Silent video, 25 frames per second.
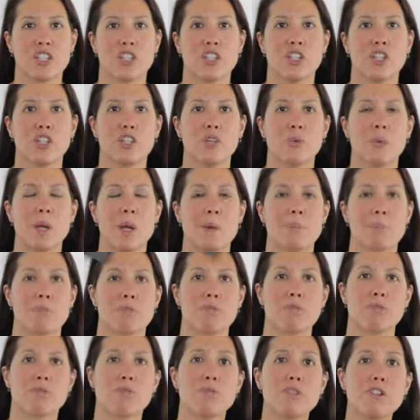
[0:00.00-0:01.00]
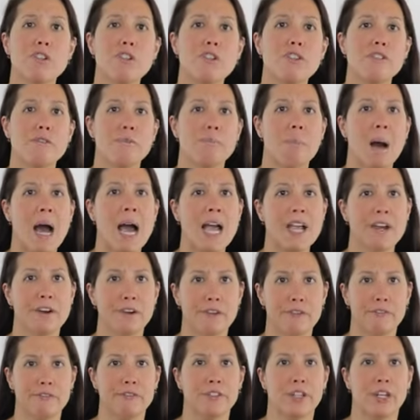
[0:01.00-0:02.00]
to improve
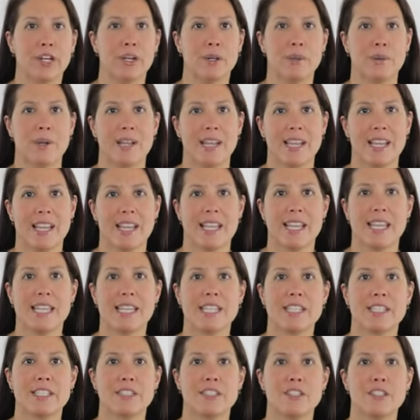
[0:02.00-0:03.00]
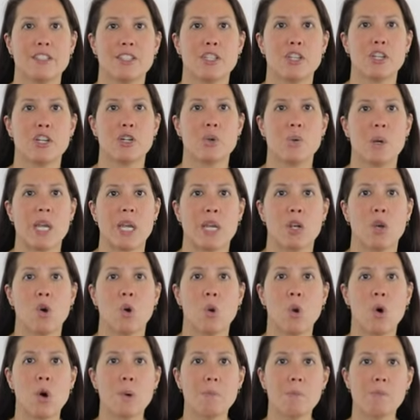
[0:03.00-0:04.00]
bile flow is to
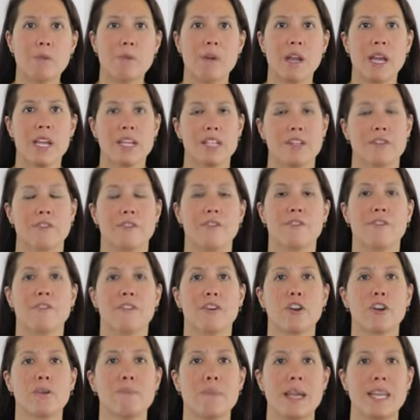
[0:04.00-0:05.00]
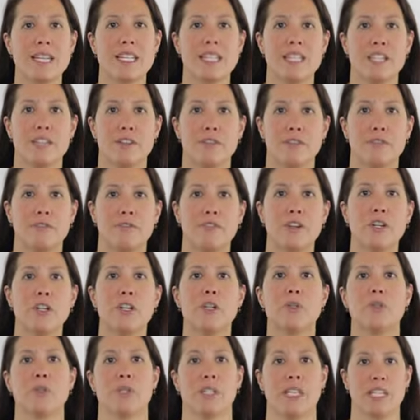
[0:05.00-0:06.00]
incorporate fermented
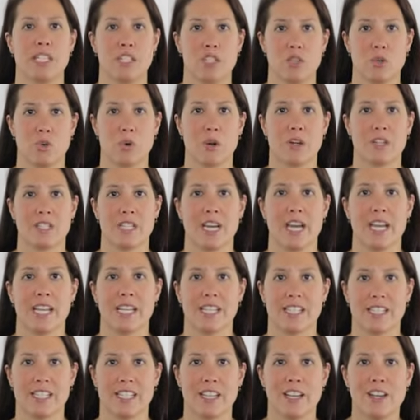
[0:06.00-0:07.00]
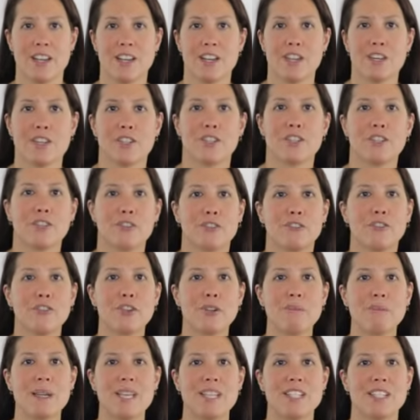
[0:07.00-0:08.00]
foods into our diet. So
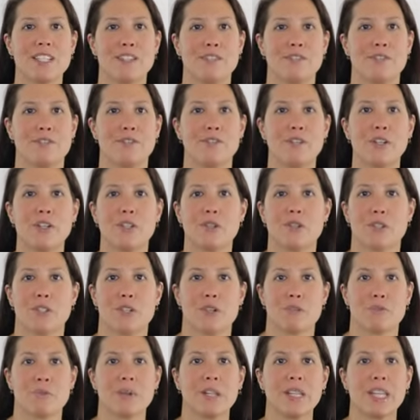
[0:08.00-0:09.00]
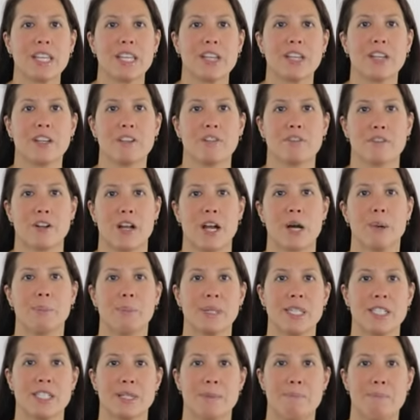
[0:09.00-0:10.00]
fermented foods are really good for
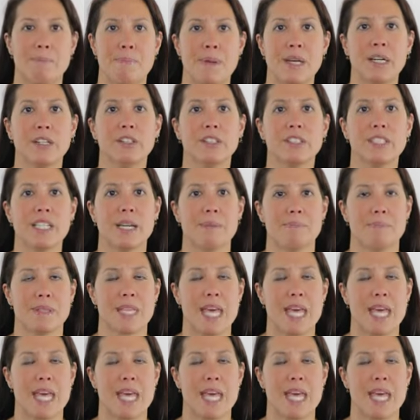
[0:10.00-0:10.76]
helping to build up